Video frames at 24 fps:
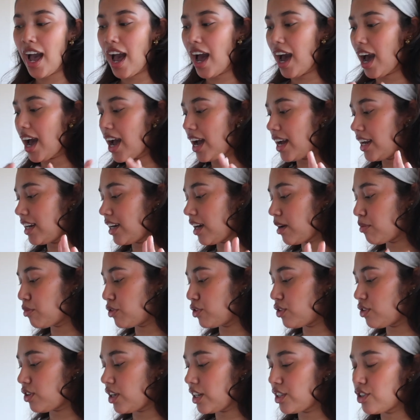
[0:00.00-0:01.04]
and I'm
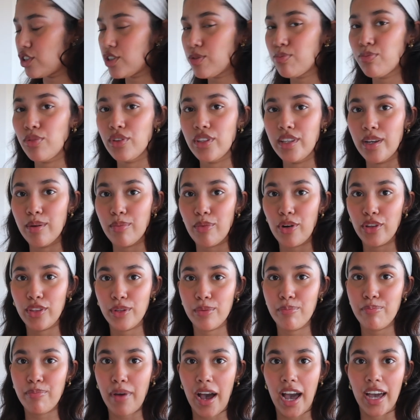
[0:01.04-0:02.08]
going to like just put them on the
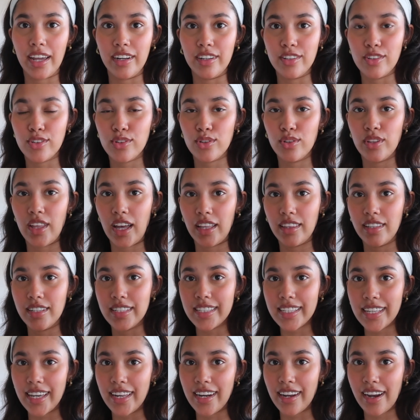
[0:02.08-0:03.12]
pan so that the
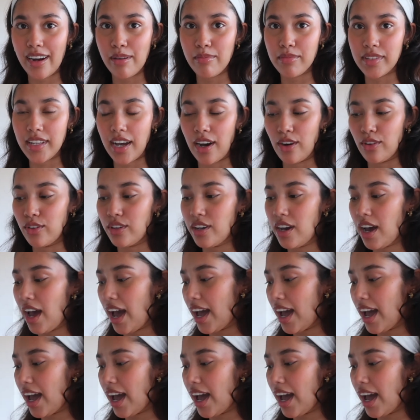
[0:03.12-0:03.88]
skin comes out,